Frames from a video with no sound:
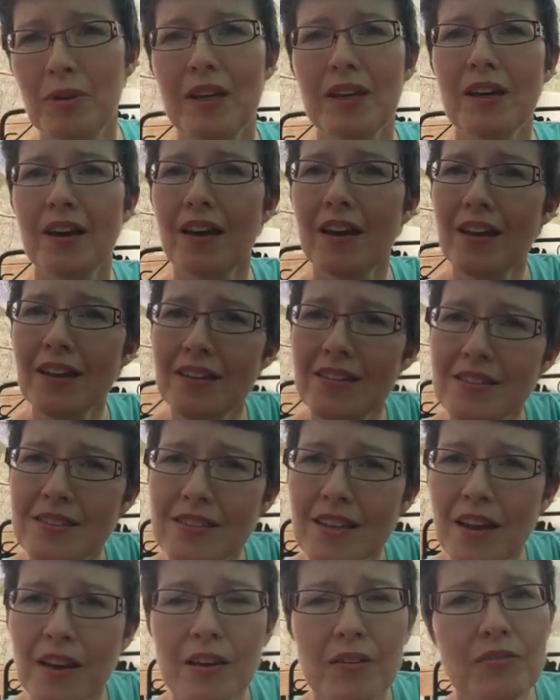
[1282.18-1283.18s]

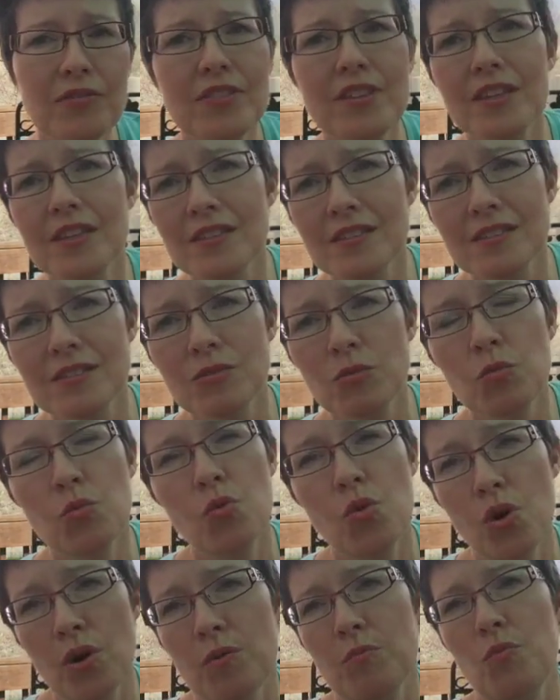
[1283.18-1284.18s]
because of this
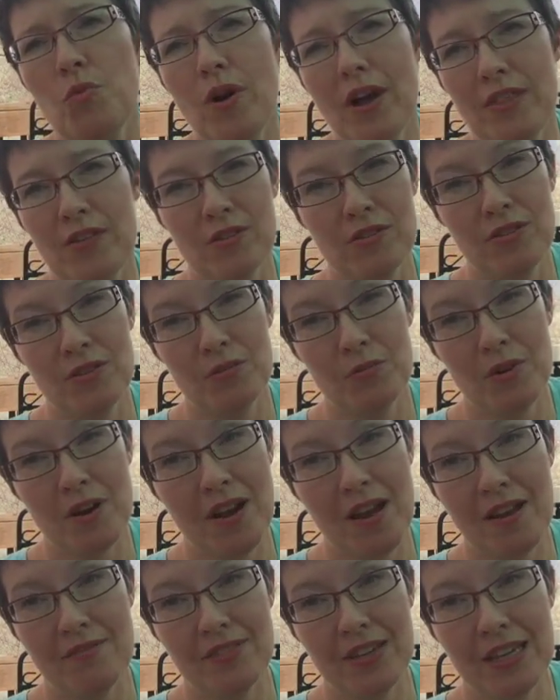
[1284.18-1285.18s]
warm weather that we're
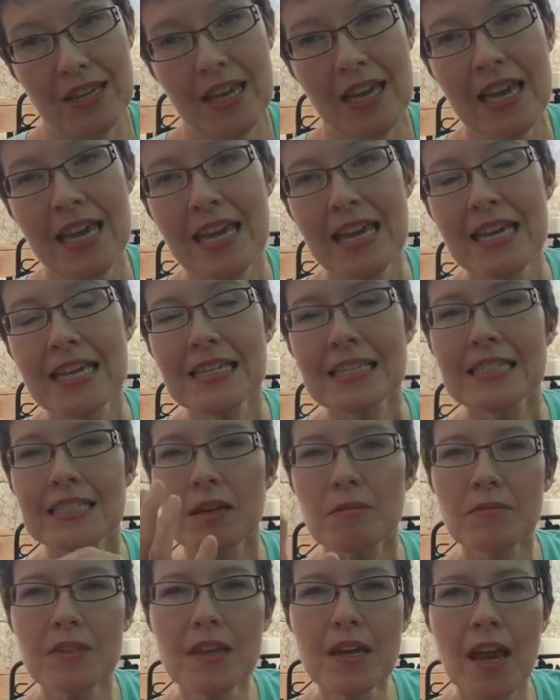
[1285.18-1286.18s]
having.
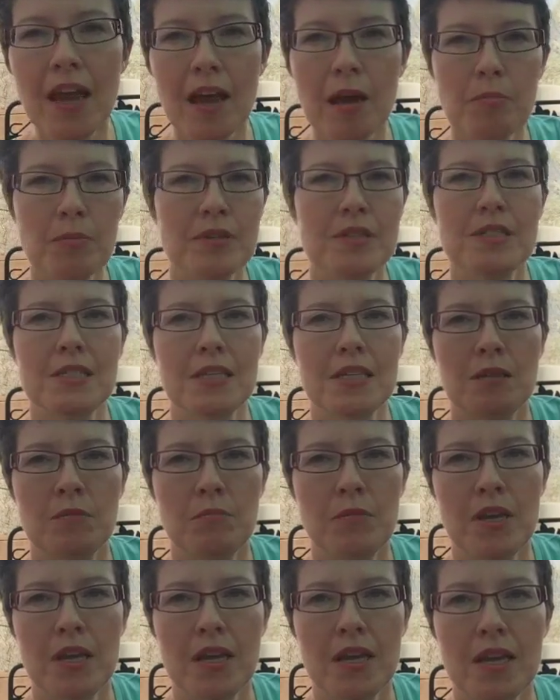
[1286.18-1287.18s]
Something happens
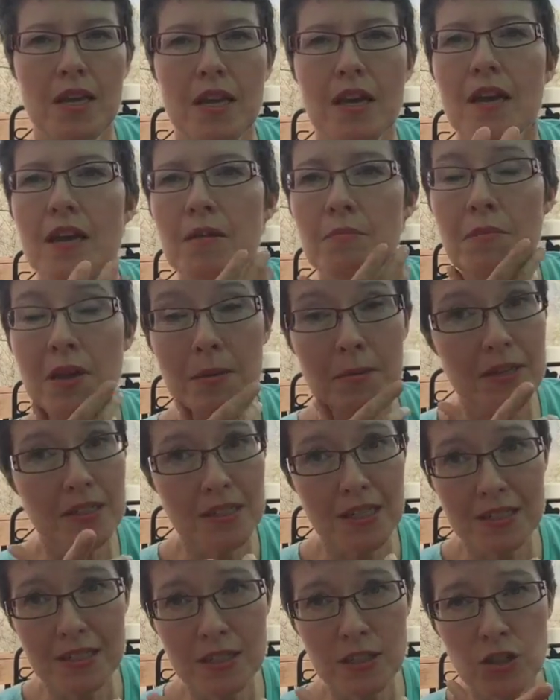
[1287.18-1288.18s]
in me, and maybe it
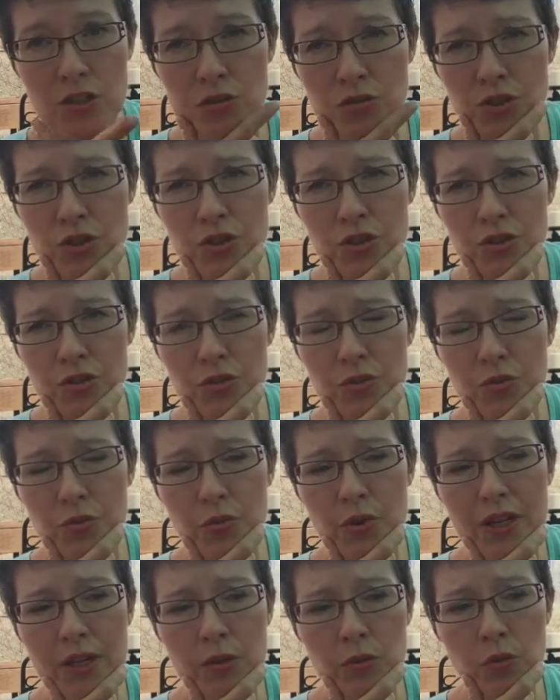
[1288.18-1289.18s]
does in you too,
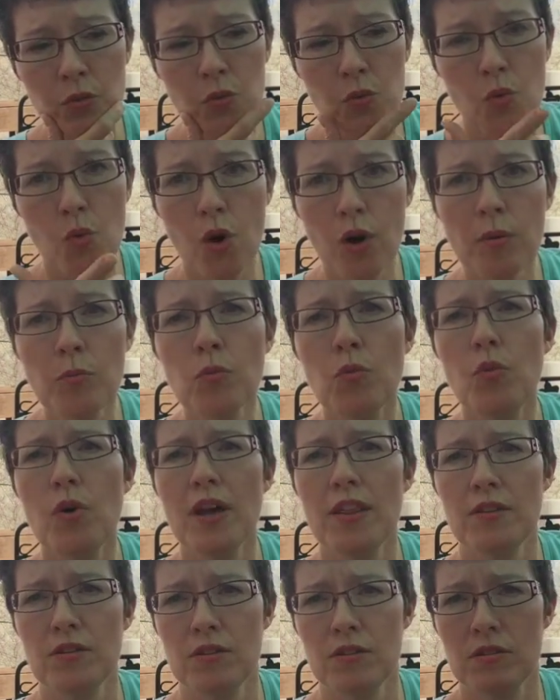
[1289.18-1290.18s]
when warm
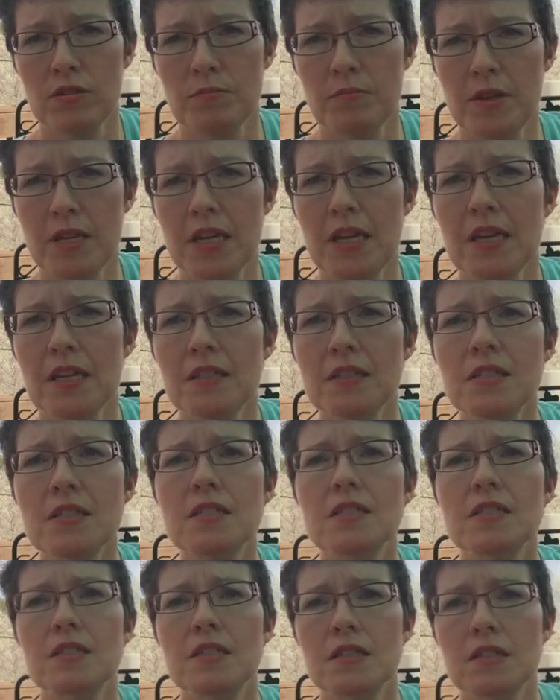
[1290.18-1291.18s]
weather
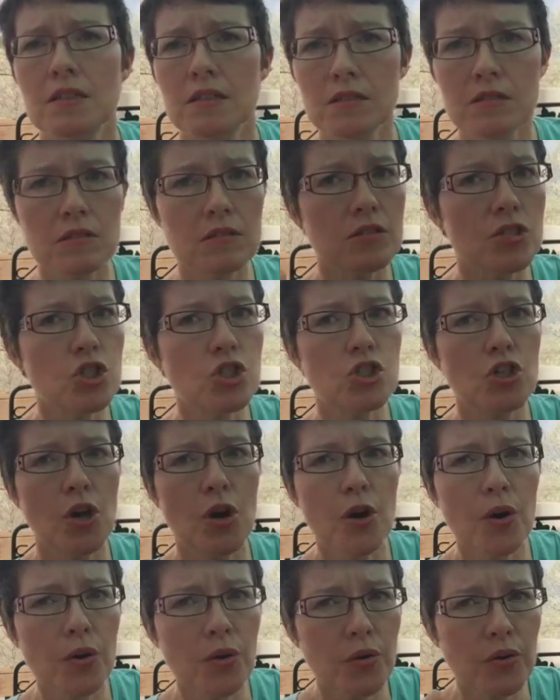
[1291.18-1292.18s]
begins to
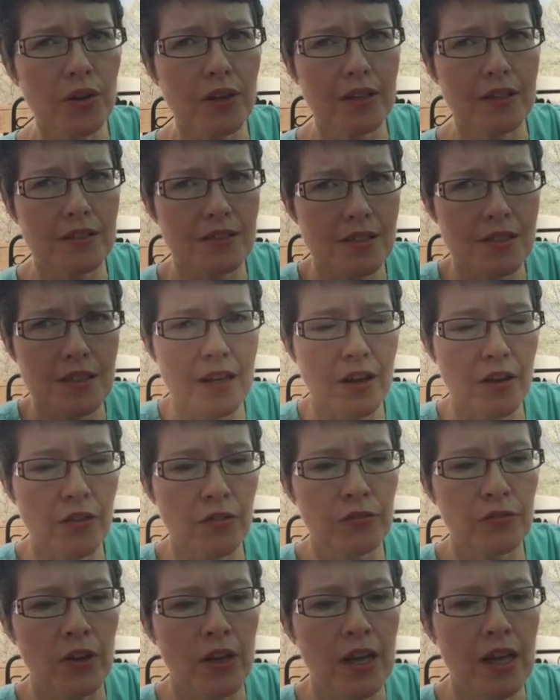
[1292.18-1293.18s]
show
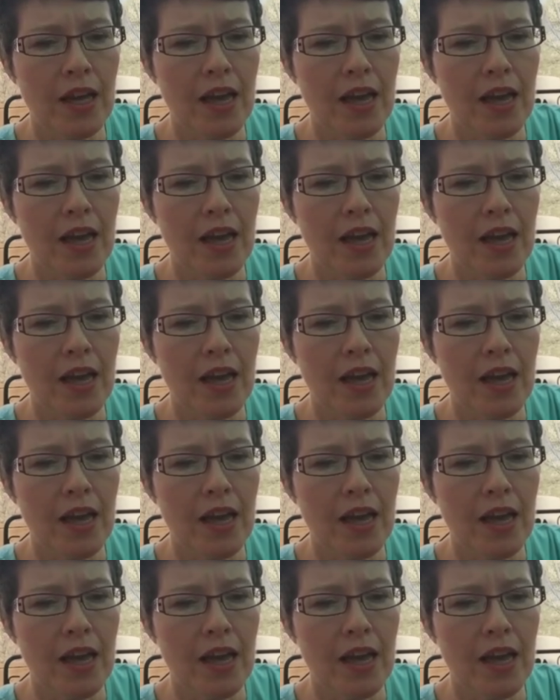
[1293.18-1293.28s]
itself.